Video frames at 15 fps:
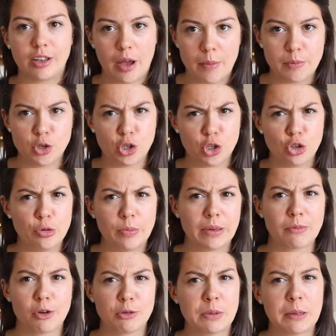
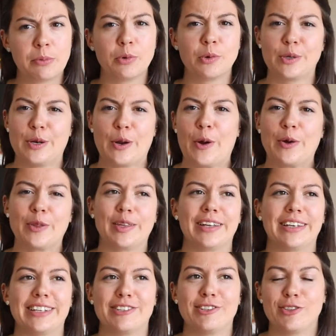assuming most people would know
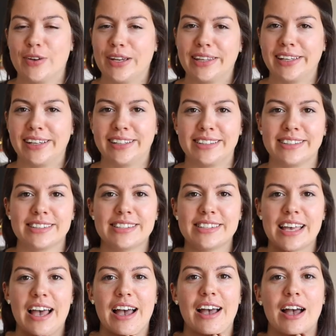that
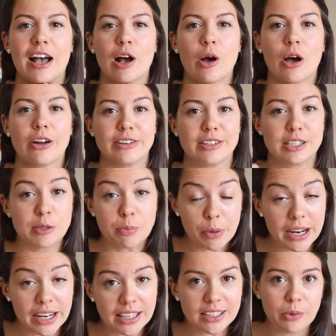Australians are in
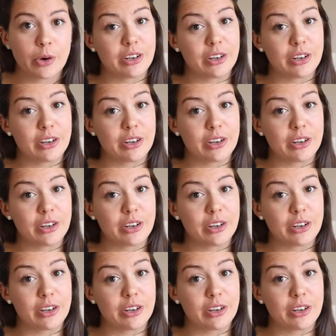spring.